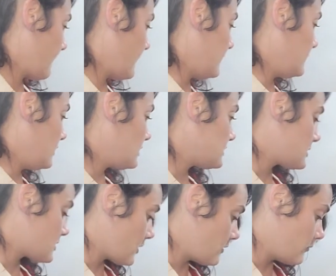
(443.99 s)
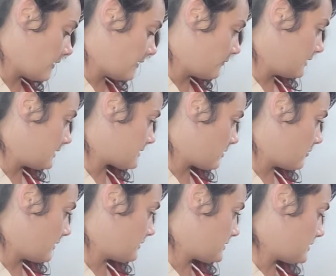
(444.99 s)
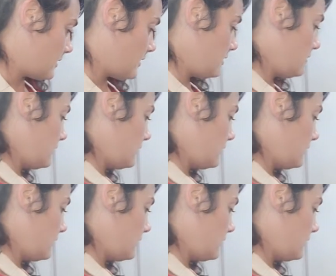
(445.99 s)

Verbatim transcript: it looks a certain way when it's almost done,